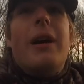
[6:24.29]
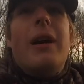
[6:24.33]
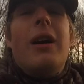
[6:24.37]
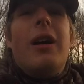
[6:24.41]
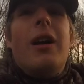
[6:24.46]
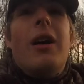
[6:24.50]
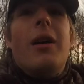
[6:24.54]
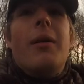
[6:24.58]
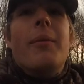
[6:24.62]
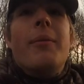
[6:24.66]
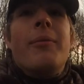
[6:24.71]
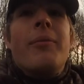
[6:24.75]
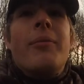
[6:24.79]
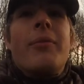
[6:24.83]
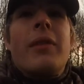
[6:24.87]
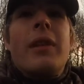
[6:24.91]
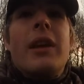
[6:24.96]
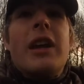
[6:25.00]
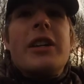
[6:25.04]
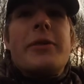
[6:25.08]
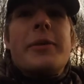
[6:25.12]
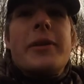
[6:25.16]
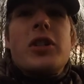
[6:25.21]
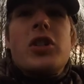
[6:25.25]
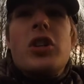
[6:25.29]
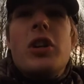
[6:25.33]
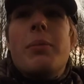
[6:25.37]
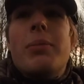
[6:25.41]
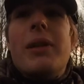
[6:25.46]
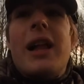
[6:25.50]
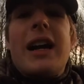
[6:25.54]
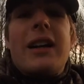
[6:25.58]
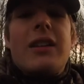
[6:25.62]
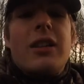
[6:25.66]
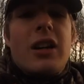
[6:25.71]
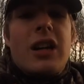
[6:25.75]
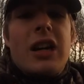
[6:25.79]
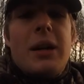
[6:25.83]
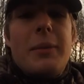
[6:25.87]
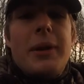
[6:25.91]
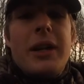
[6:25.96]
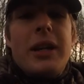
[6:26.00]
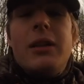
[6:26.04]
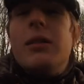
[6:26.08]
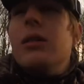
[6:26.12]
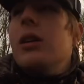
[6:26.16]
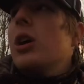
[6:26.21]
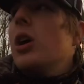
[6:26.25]
Um, especially a black duck, I
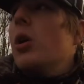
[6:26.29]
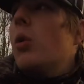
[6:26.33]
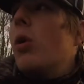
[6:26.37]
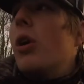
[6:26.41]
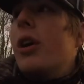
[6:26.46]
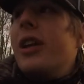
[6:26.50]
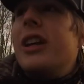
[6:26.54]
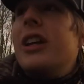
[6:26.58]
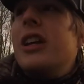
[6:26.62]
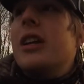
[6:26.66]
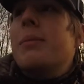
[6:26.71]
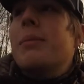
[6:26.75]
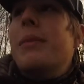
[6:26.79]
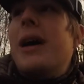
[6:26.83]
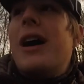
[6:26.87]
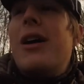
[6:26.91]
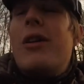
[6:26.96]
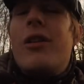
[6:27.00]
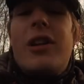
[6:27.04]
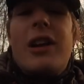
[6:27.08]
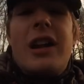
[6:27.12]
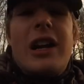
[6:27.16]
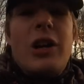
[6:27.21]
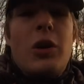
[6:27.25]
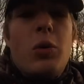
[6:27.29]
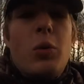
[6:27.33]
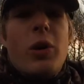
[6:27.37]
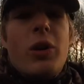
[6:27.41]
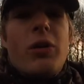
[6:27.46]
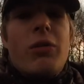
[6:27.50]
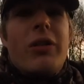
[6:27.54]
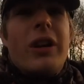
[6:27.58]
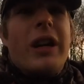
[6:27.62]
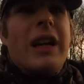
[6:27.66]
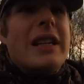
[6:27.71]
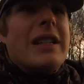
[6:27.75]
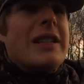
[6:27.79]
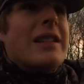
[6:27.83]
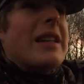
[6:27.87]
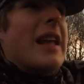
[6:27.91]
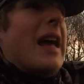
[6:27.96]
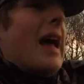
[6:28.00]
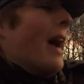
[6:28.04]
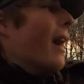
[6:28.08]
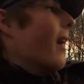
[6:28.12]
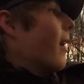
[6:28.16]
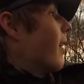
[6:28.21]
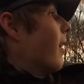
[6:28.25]
might want to get him mounted. I don't want to wring his
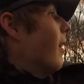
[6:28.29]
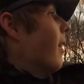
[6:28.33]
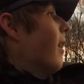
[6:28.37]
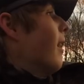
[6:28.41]
neck.